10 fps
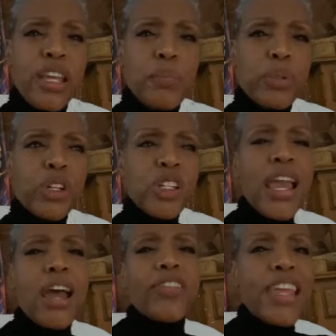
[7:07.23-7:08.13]
they book
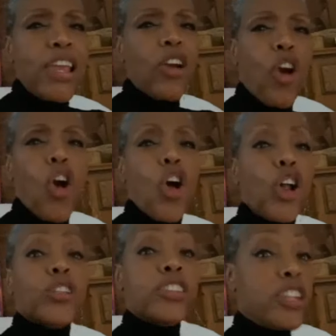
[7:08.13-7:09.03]
now, they are
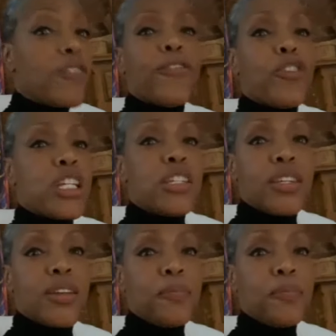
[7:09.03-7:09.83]
all different.